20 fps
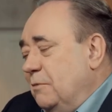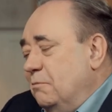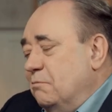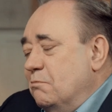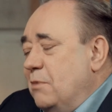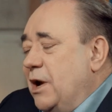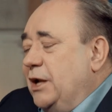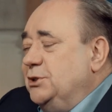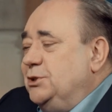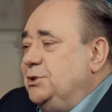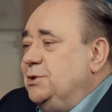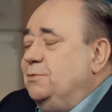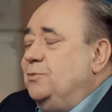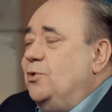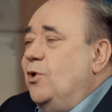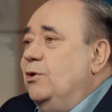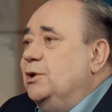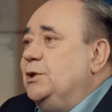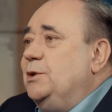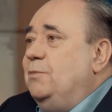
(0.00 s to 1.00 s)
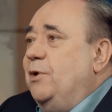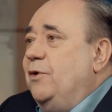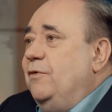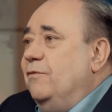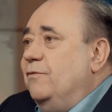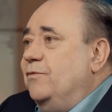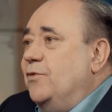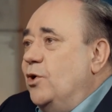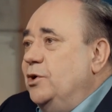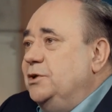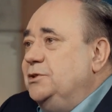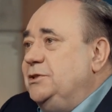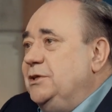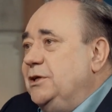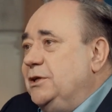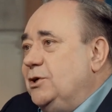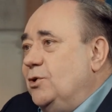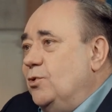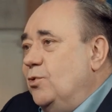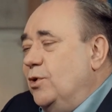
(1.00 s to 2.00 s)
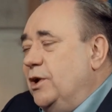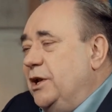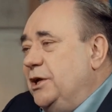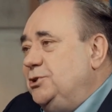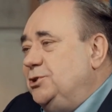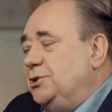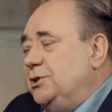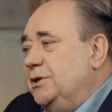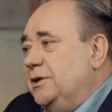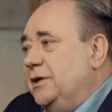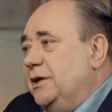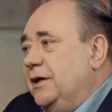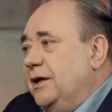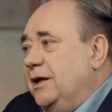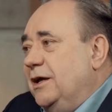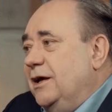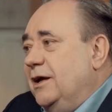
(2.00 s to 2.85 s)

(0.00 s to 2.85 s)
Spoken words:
much talked about vaunted coalition